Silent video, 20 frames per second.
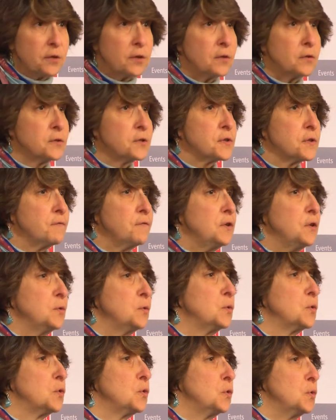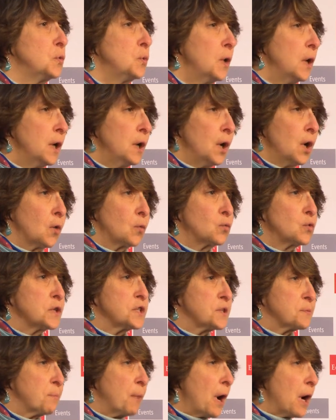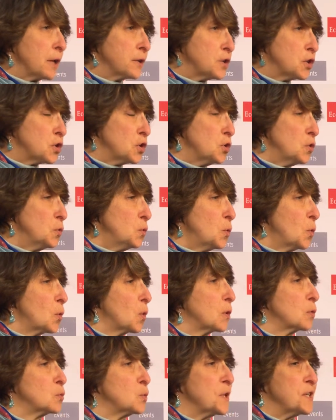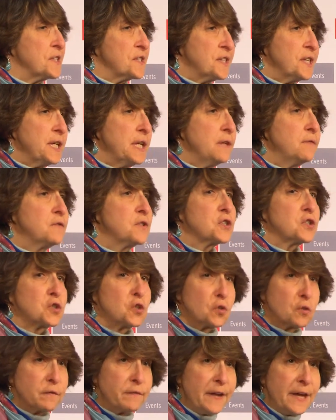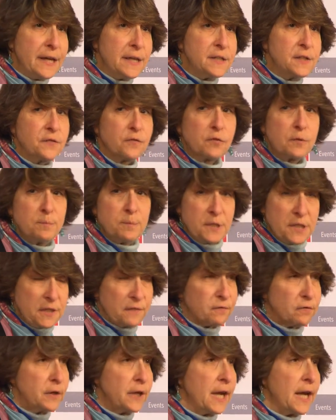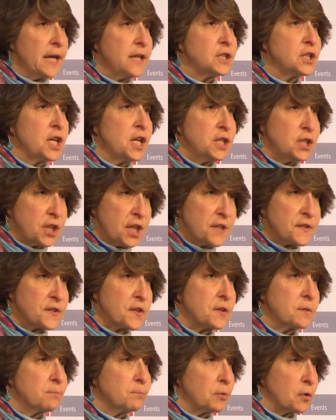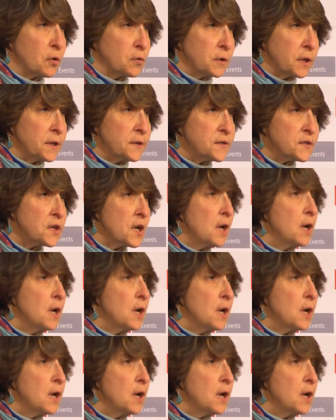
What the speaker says: Those of you who respond to or receive surveys from different HHS components